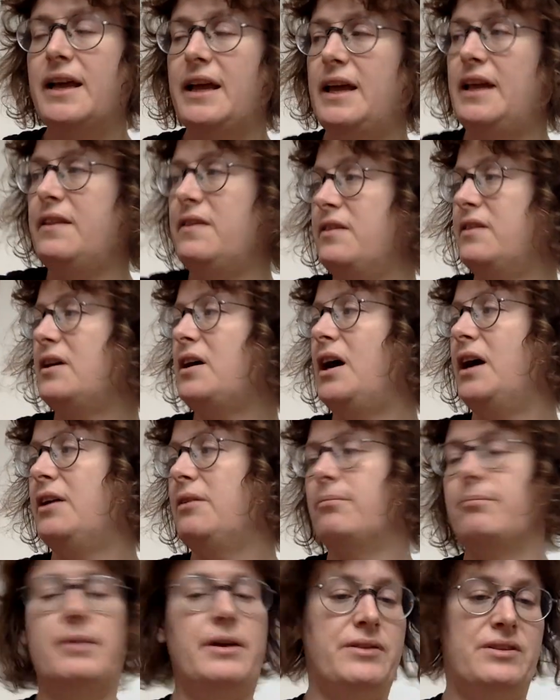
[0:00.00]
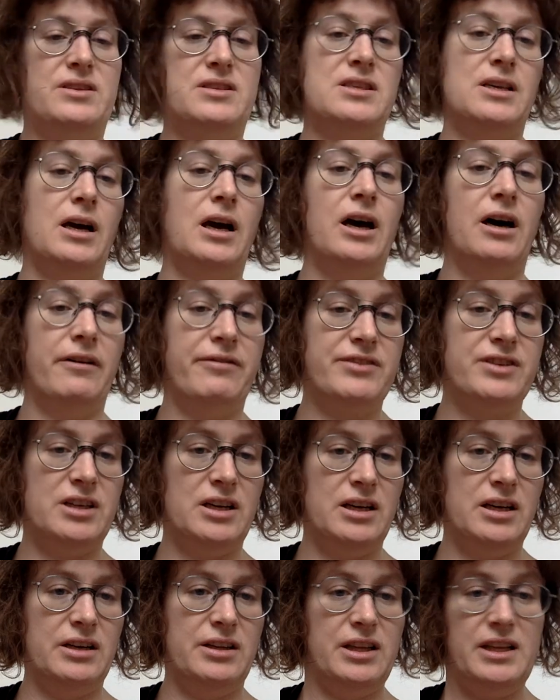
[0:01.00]
In the kind of months
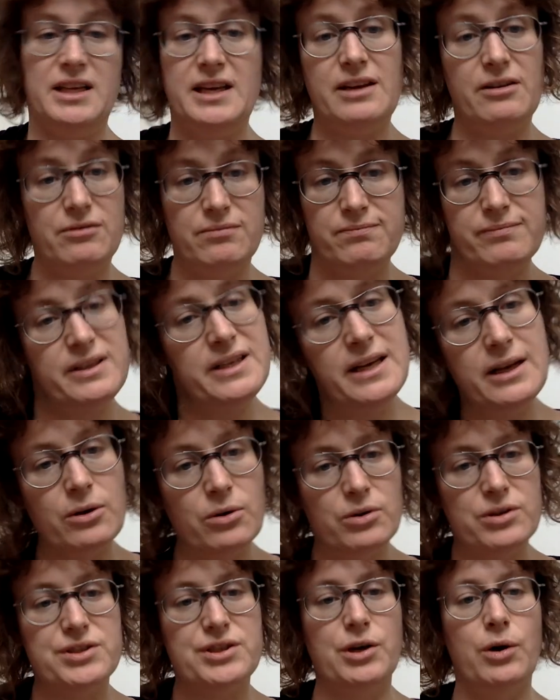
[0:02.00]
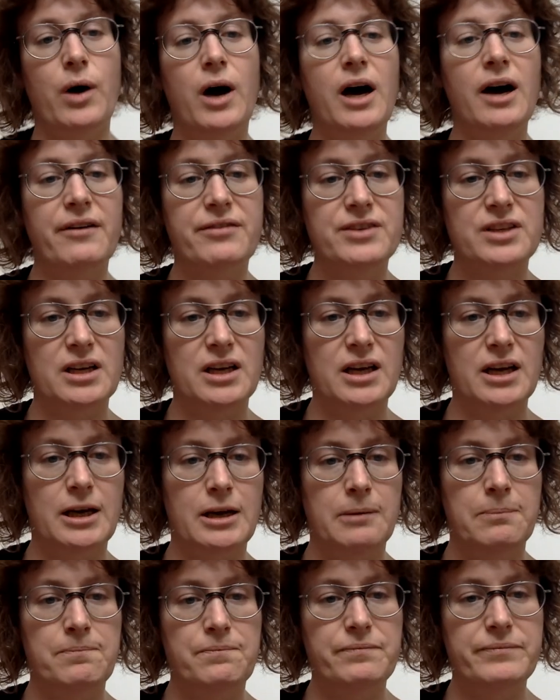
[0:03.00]
after, the year or so
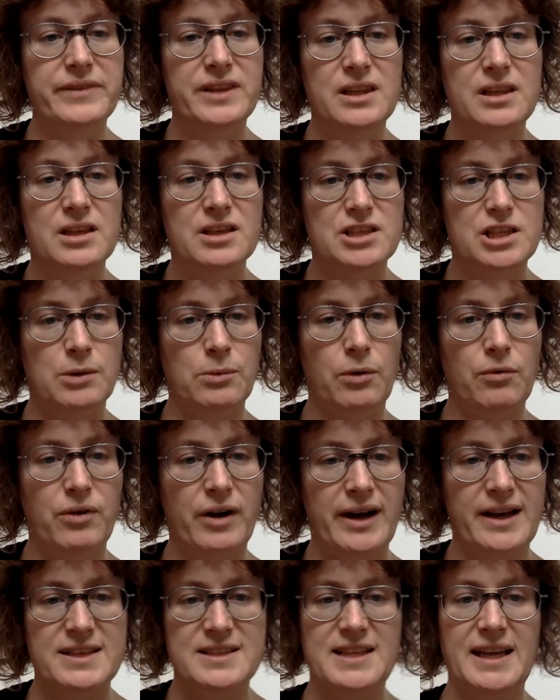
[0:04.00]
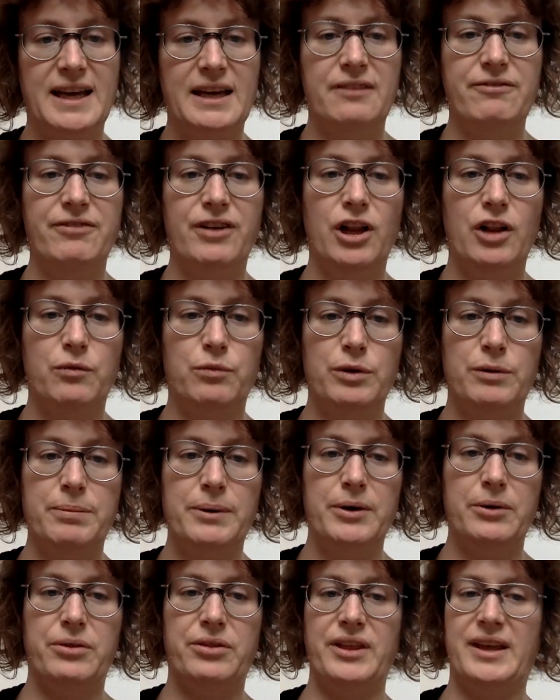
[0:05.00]
after the Stonewall riots, they get involved with
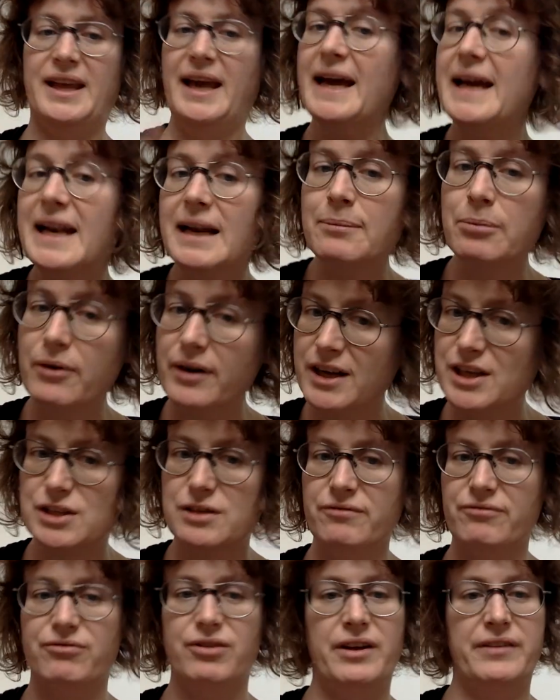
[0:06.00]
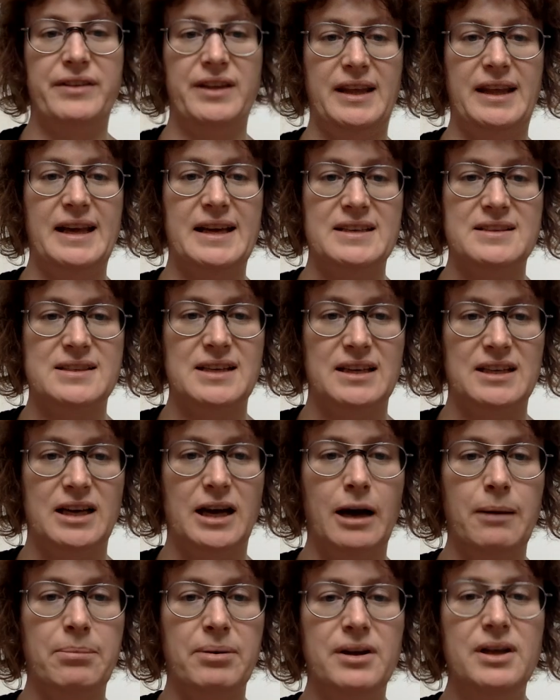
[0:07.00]
both the Gay Liberation Front that gets set
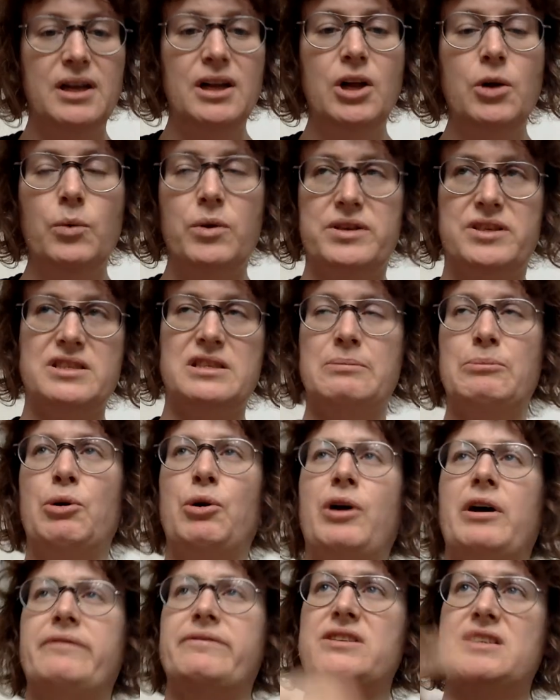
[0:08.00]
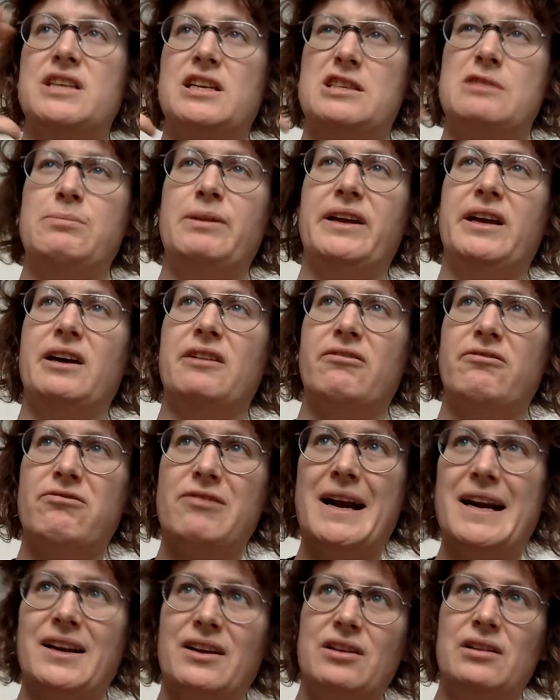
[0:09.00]
up, which is the more kind of ostensibly kind of
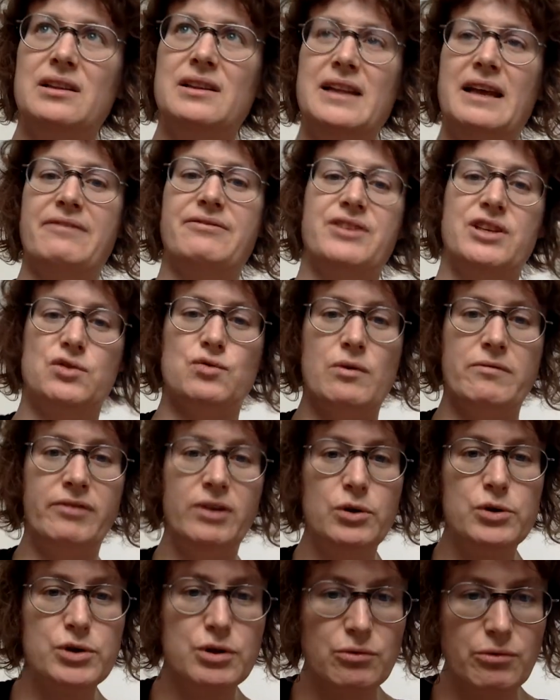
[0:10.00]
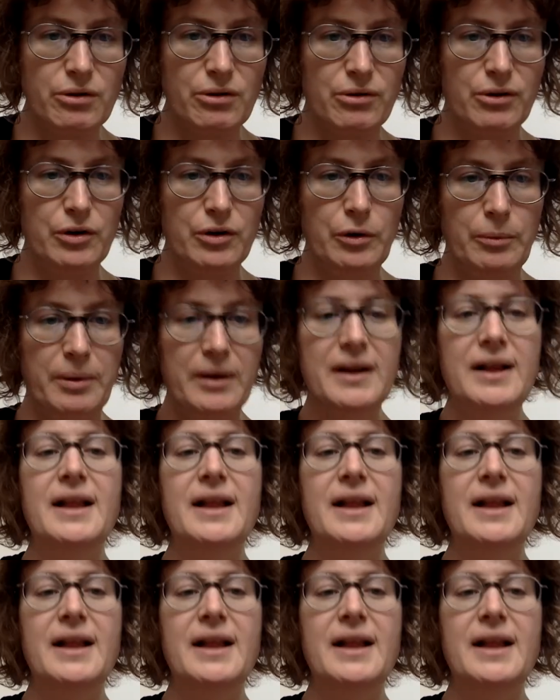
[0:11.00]
radical leftist revolutionary group,